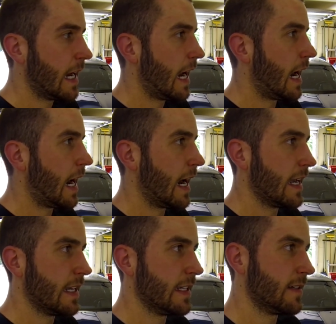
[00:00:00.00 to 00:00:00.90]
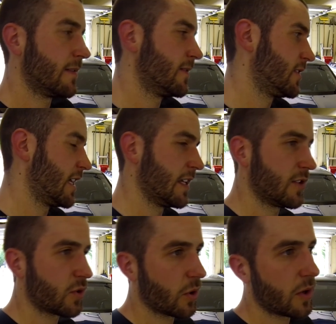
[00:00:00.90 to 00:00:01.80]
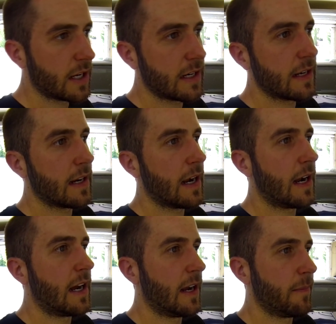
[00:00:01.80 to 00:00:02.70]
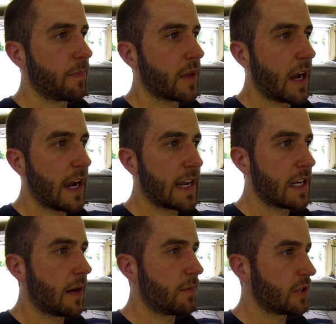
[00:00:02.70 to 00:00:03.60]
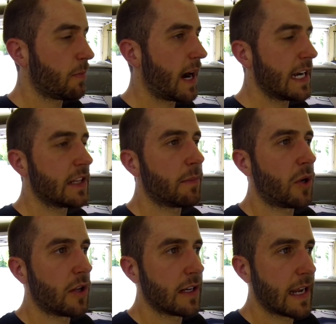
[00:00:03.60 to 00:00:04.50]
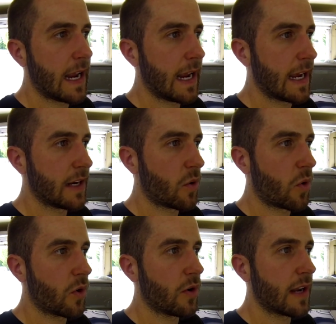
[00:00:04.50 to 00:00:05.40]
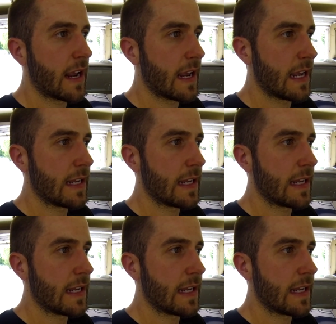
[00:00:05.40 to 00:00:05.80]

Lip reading: I said screw it. I ended up just biting the bullet and ordered a